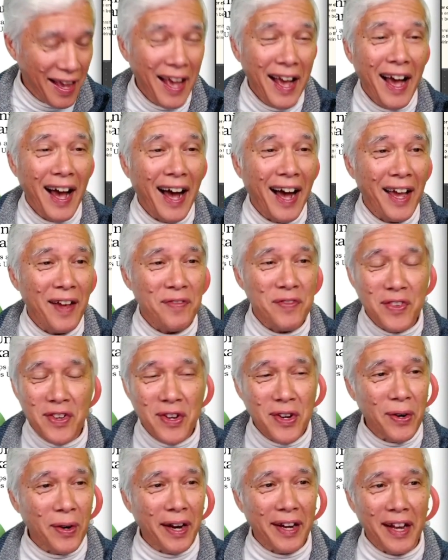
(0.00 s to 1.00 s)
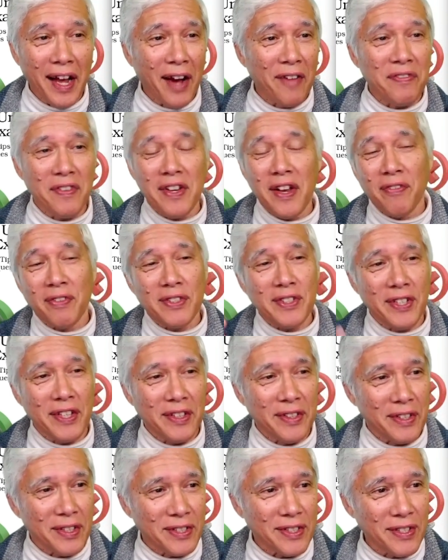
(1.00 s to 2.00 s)
I have no idea. I've never seen
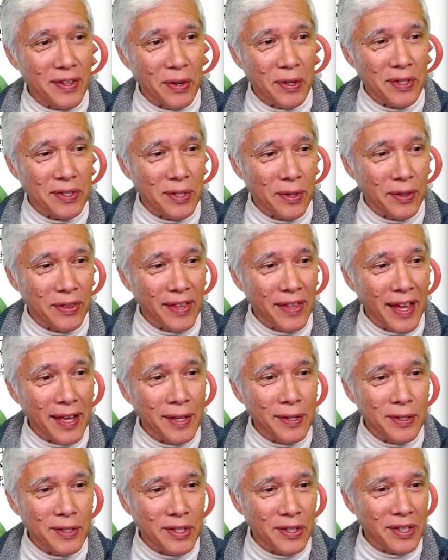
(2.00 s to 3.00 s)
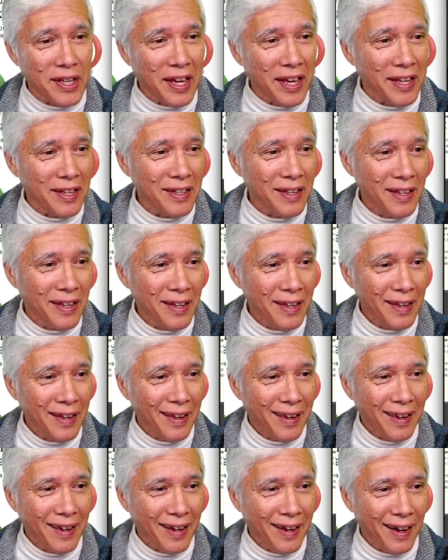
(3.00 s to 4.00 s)
this. So thank you, Junaid,
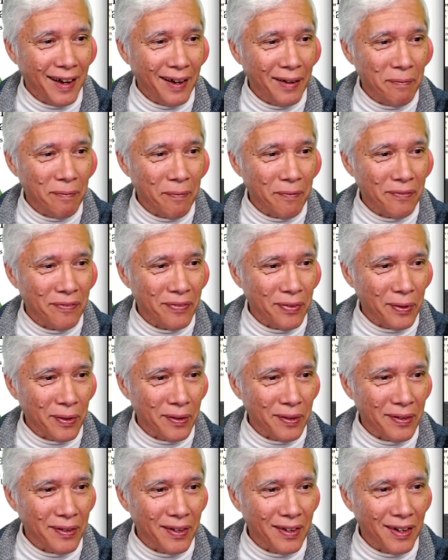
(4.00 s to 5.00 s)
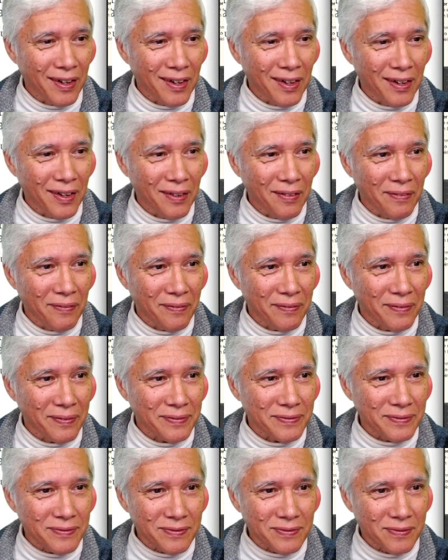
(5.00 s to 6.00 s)
for
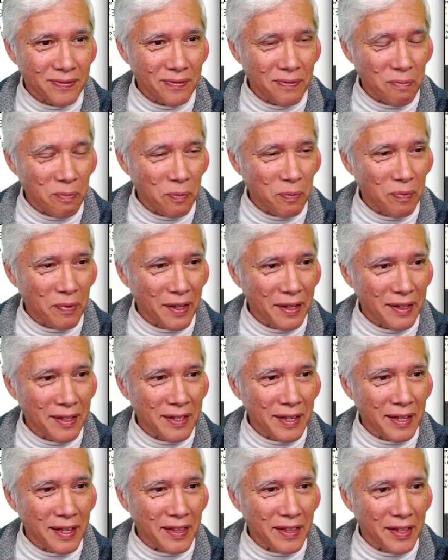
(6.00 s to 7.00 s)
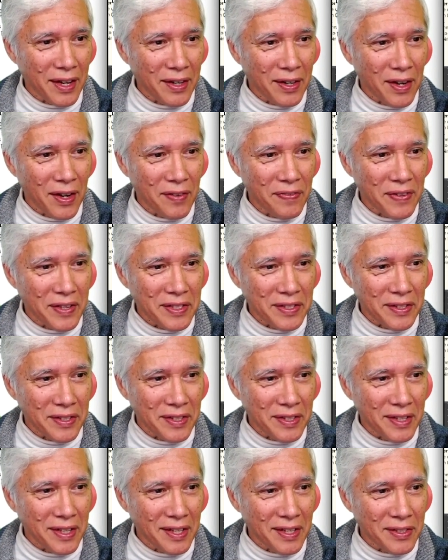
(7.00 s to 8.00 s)
kicking that off as
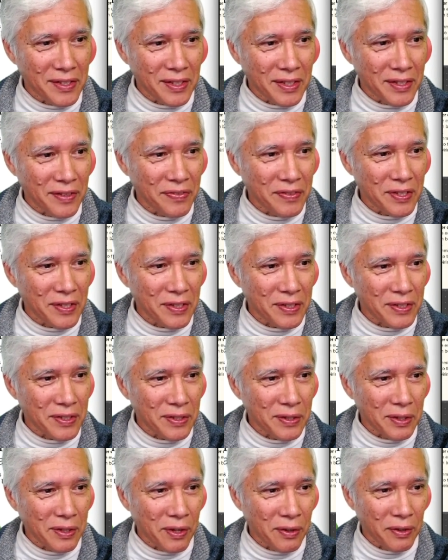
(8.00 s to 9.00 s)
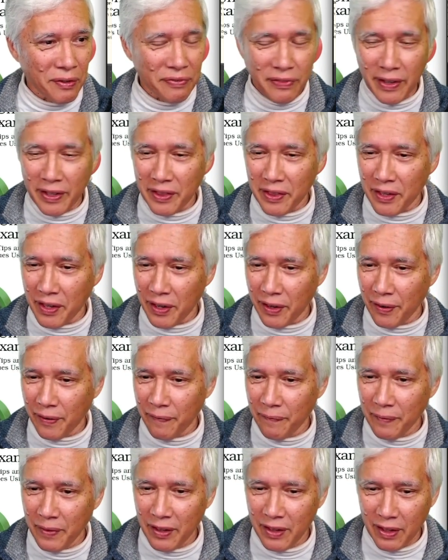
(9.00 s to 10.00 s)
a gift to your friend there.
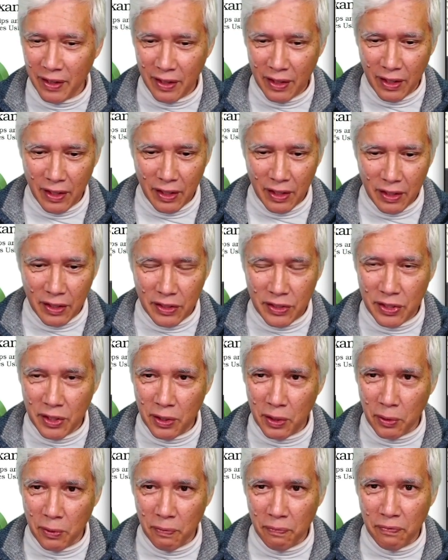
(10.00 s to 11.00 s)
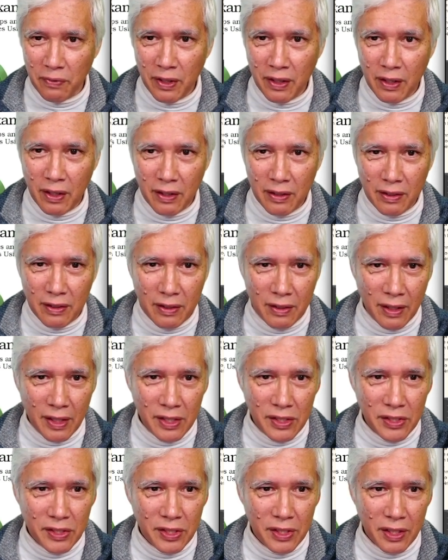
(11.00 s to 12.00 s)
So
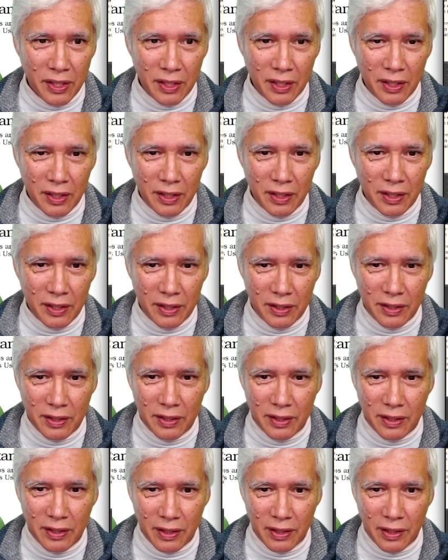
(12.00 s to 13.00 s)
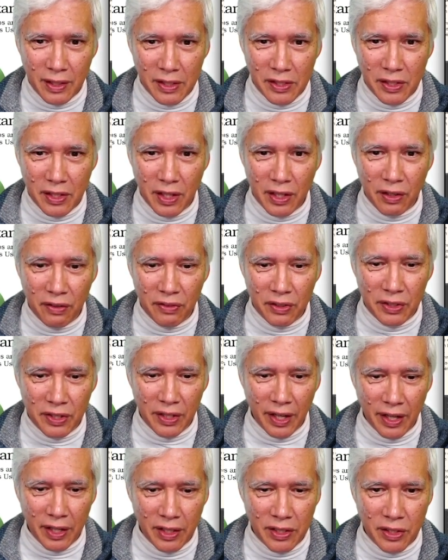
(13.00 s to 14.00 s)
let's get over to
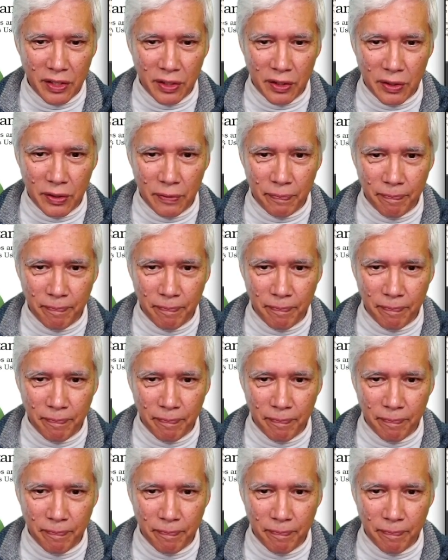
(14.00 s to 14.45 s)
Xcode.